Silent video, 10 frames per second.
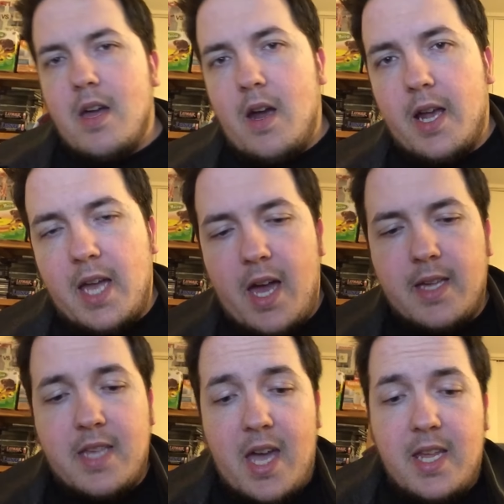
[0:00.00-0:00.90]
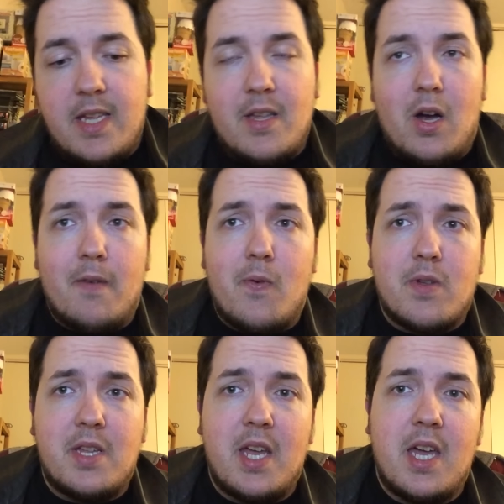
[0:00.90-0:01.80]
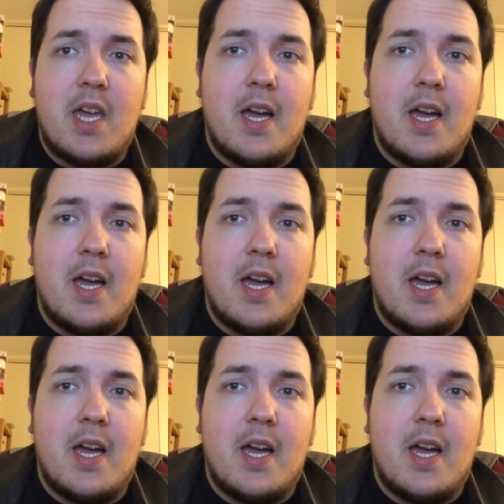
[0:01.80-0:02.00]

All right, guys, that is all for today.